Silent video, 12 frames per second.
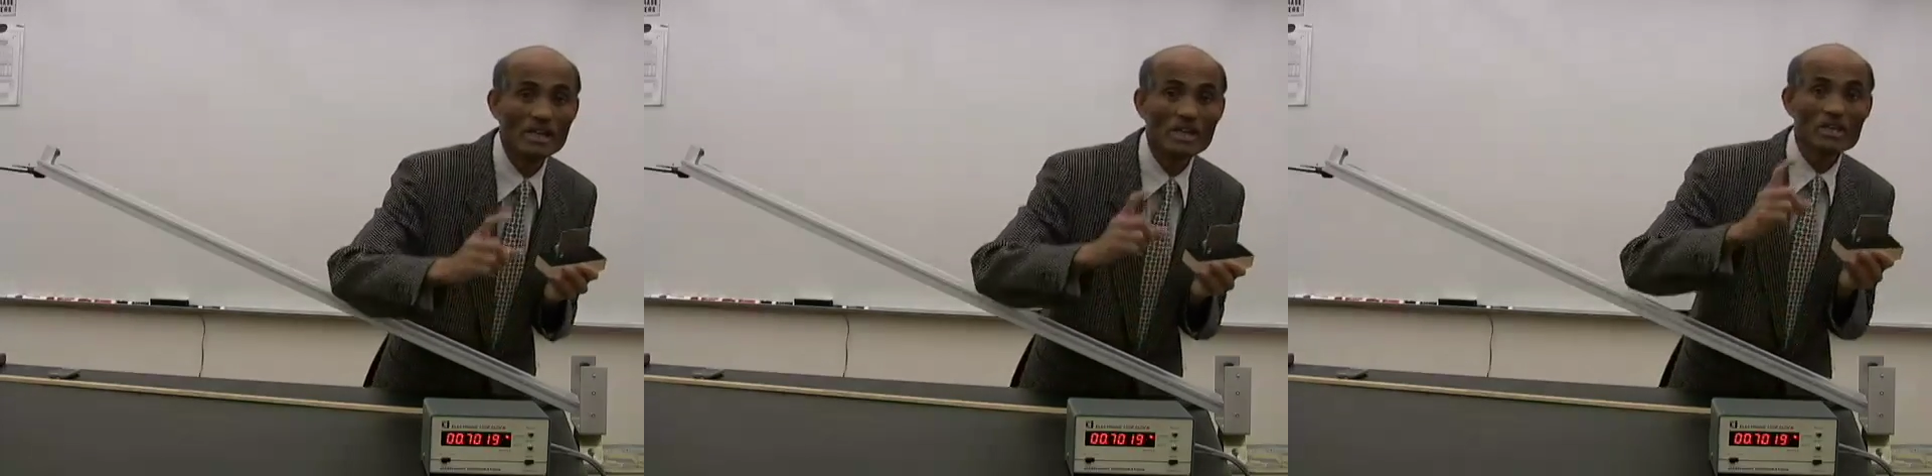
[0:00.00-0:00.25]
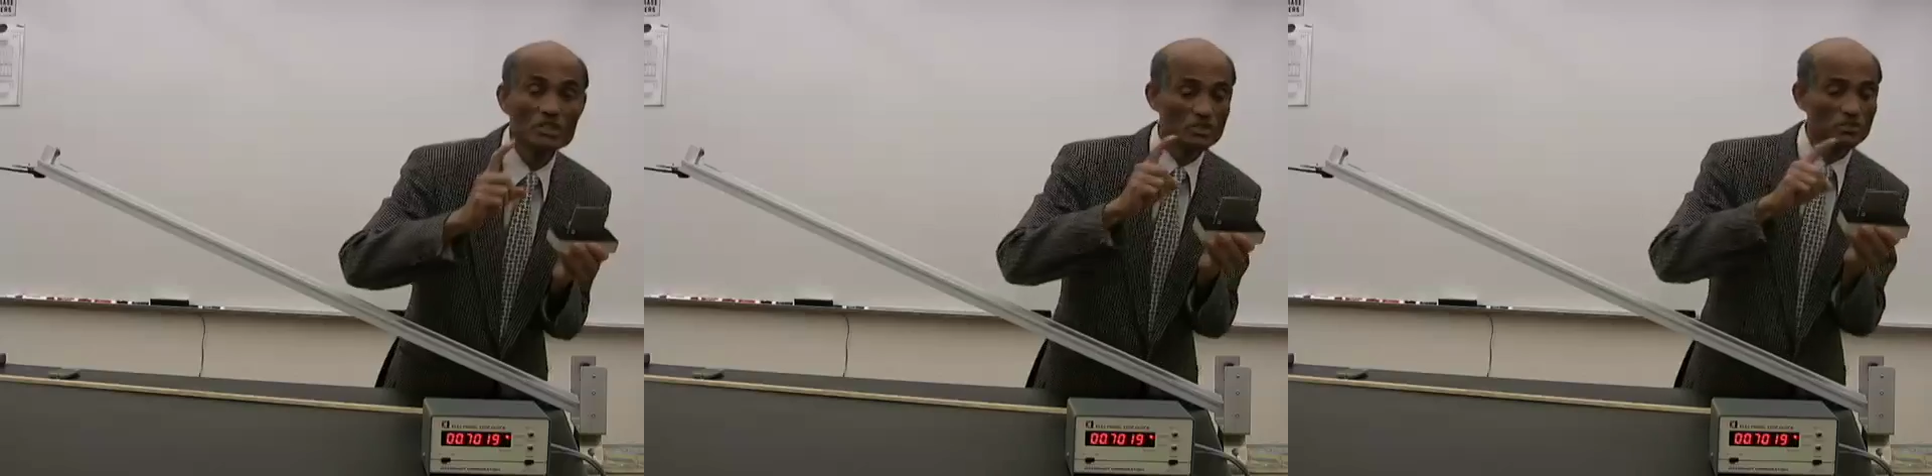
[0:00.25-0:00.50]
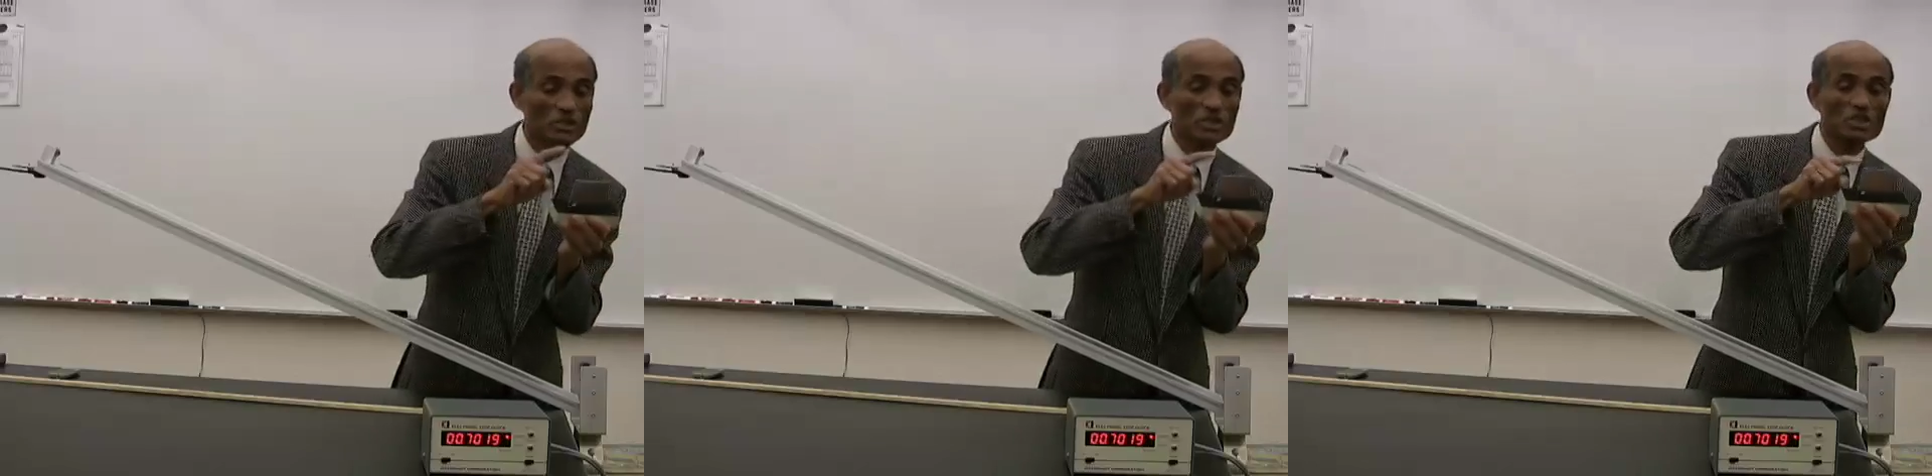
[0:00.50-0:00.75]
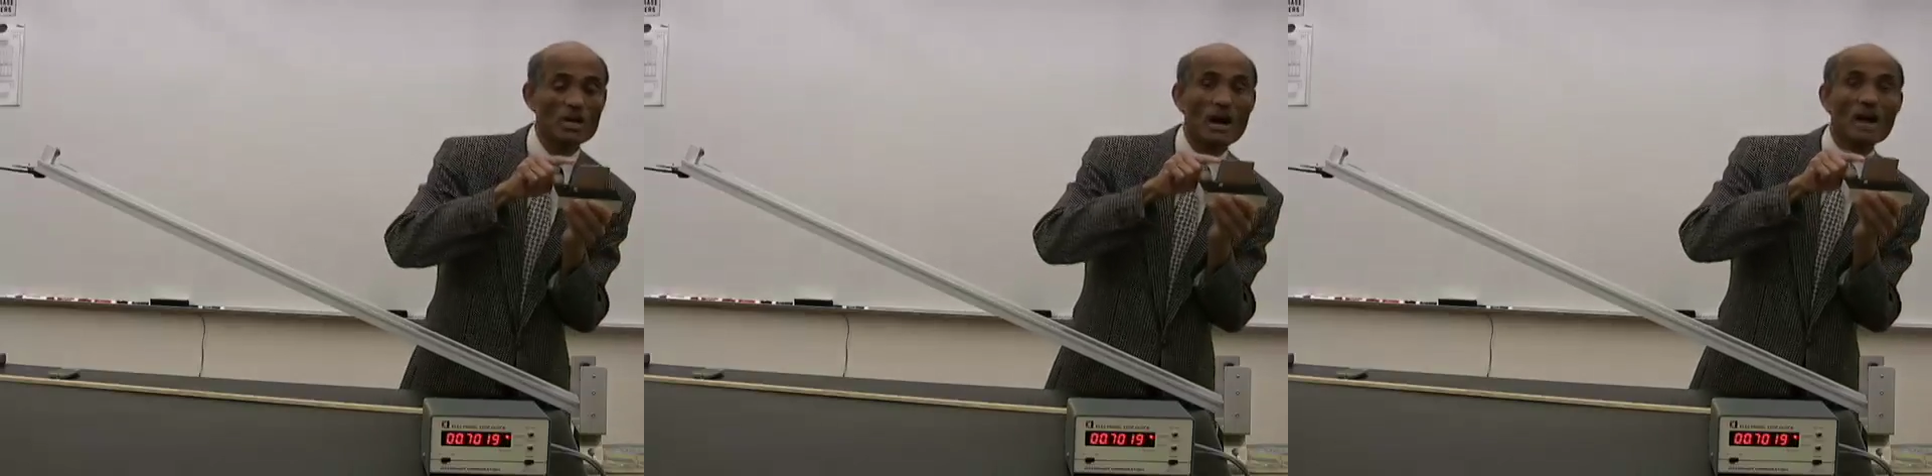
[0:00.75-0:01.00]
is the
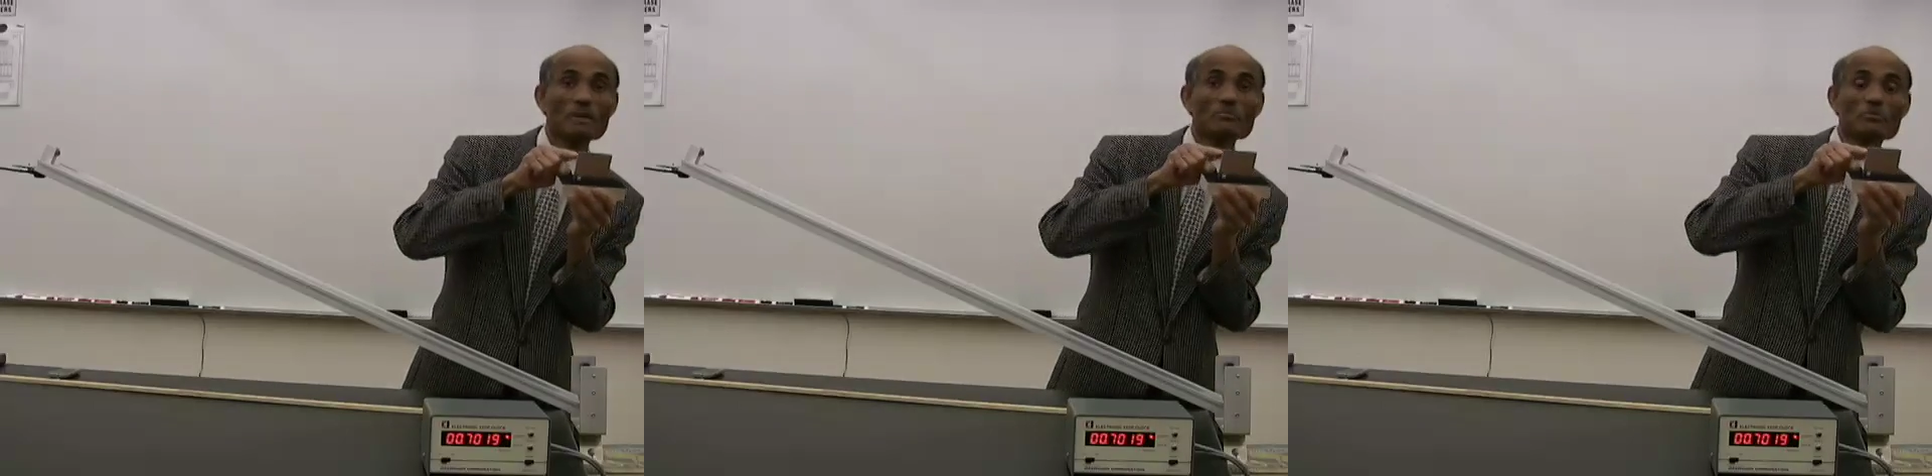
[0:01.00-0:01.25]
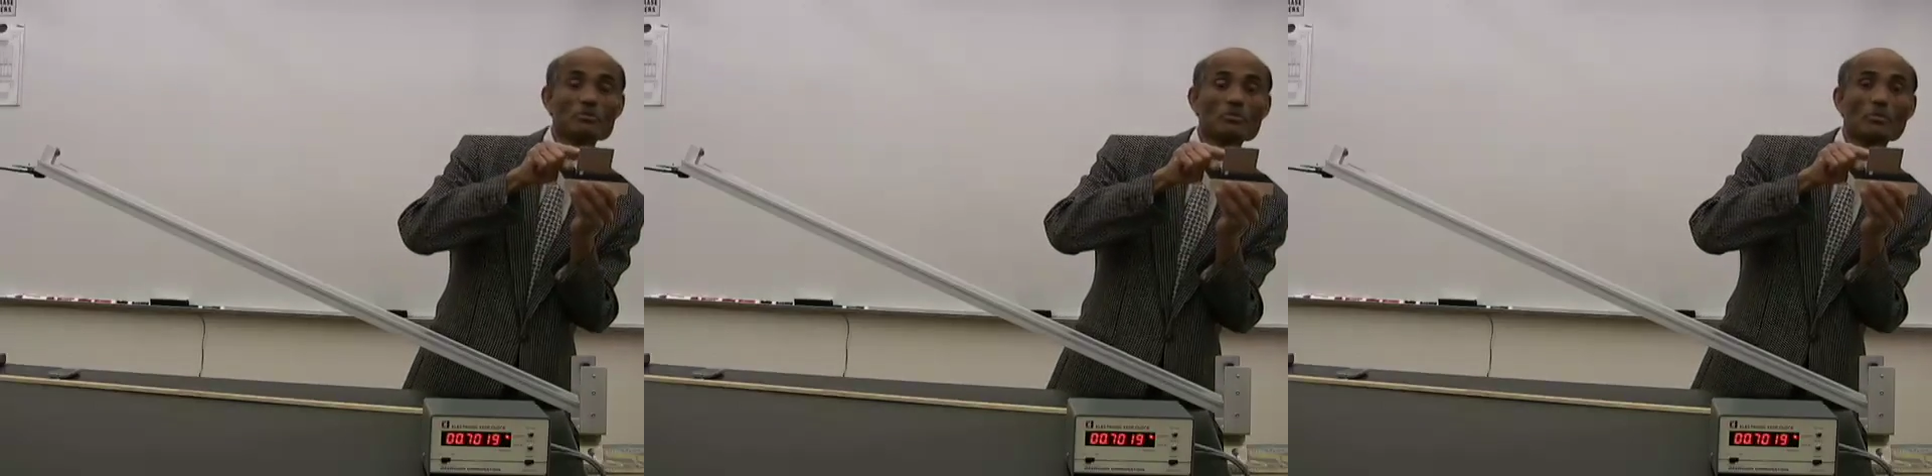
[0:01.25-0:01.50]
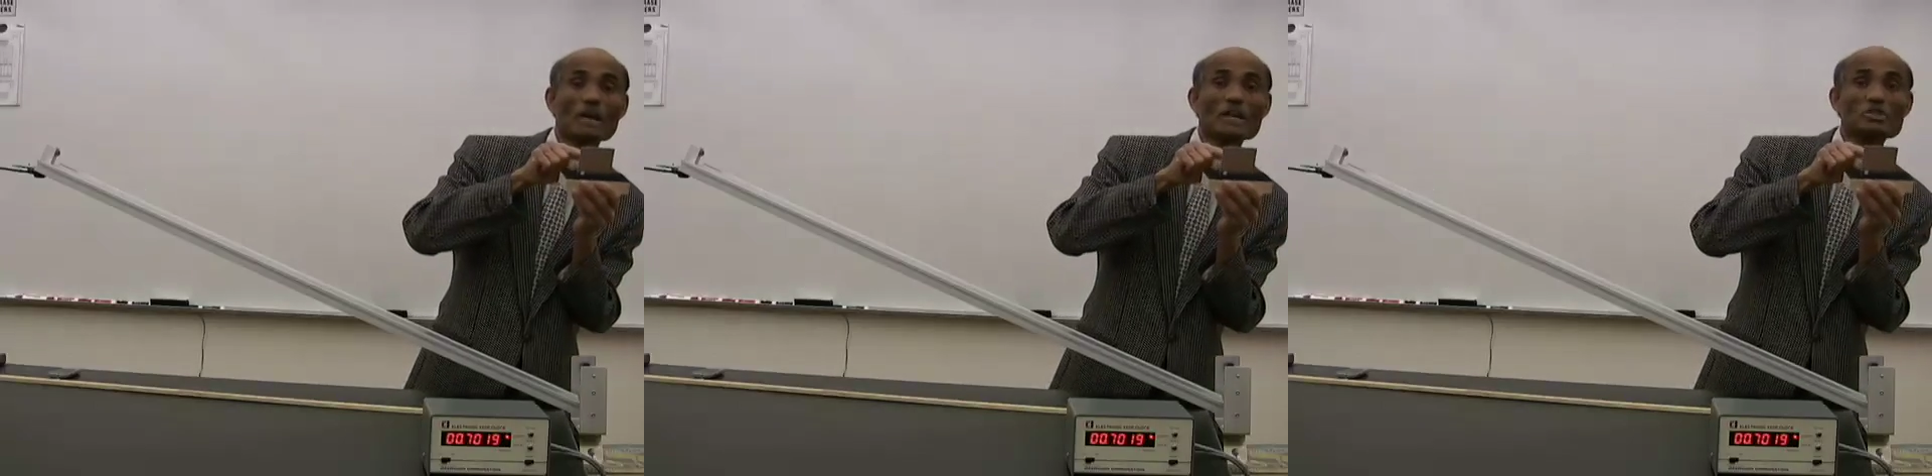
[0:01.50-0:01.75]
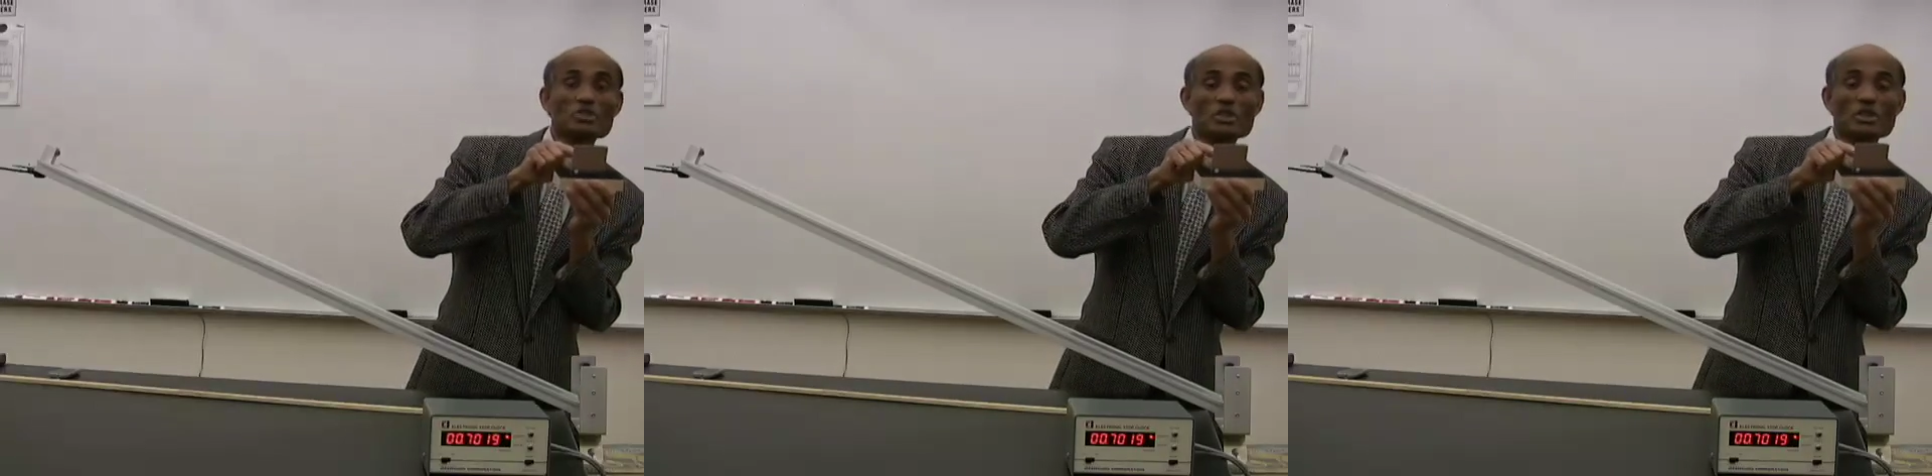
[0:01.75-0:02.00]
time
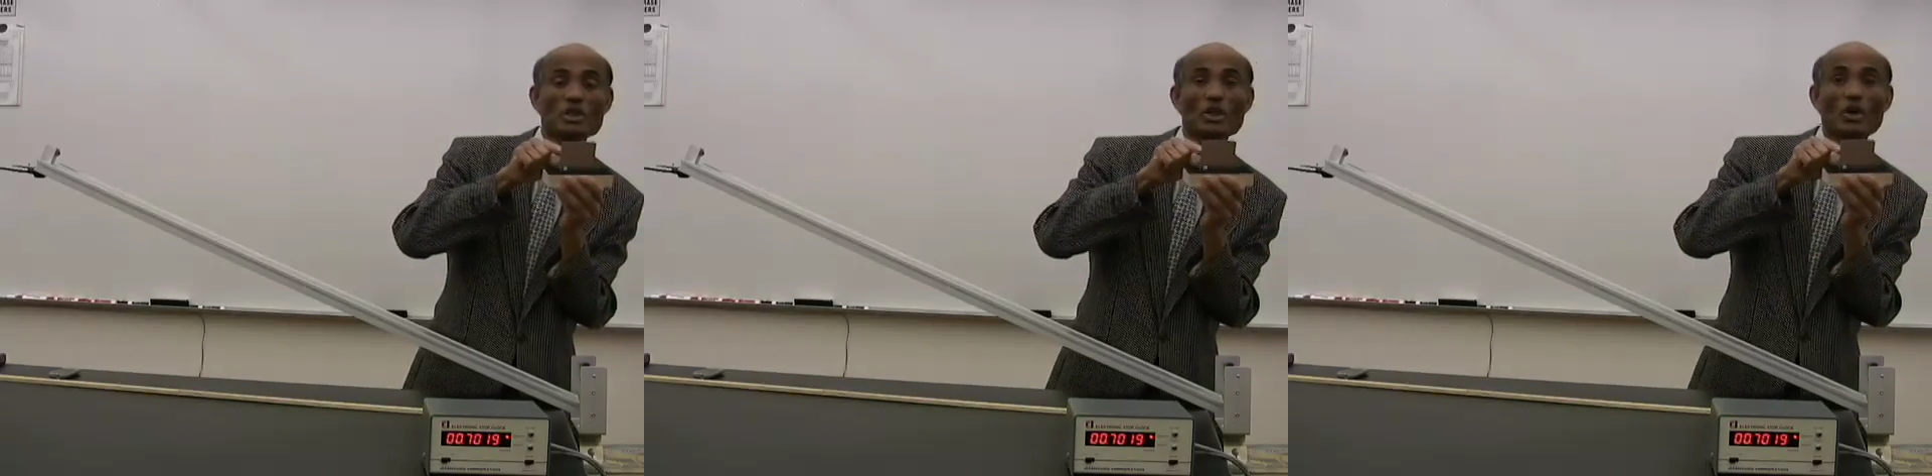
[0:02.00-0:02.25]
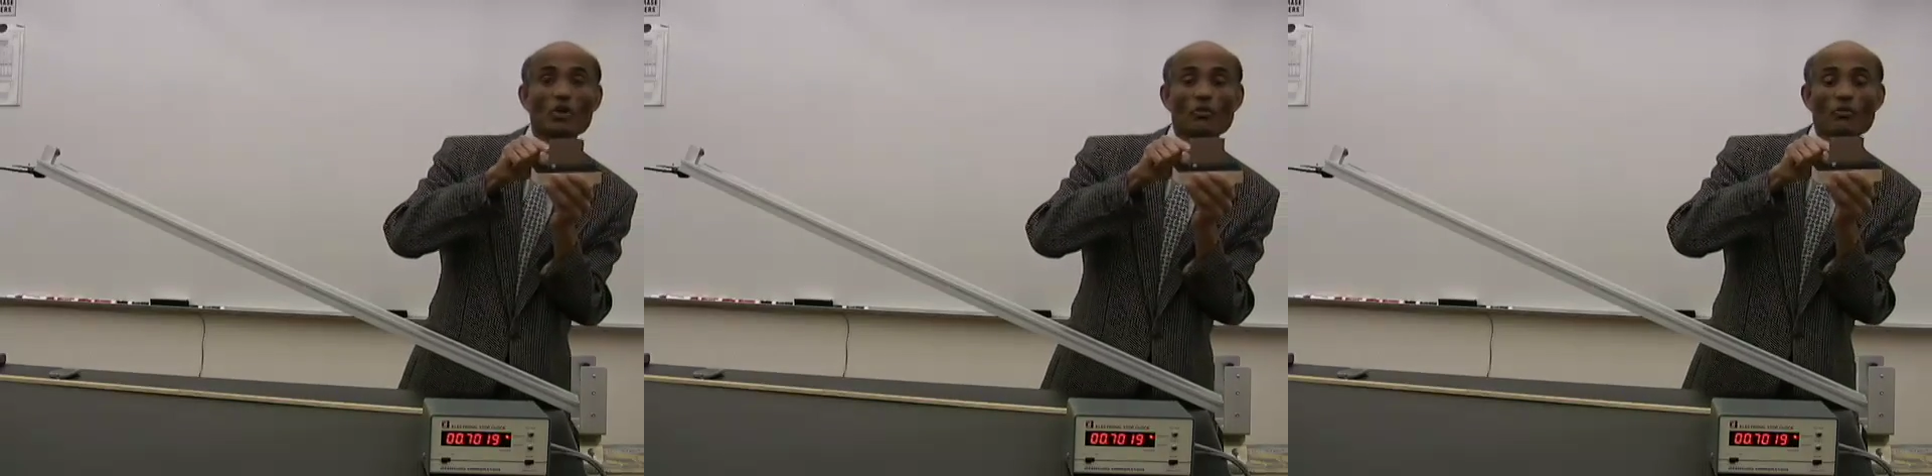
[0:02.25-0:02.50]
duration